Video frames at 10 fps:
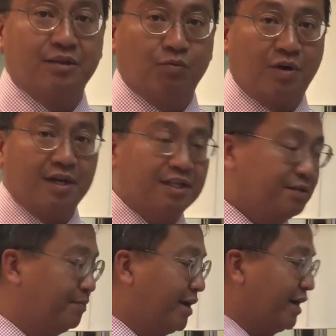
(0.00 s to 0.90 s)
and wants
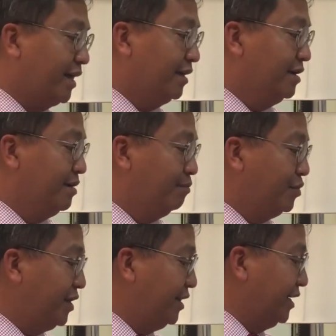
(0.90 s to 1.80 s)
by
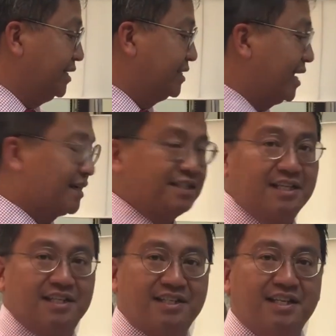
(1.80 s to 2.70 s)
putting the exact
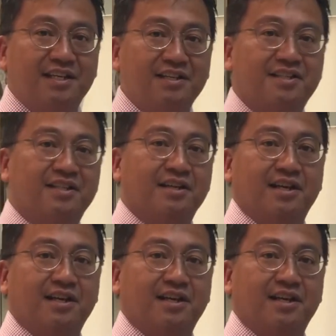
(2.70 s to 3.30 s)
CCs,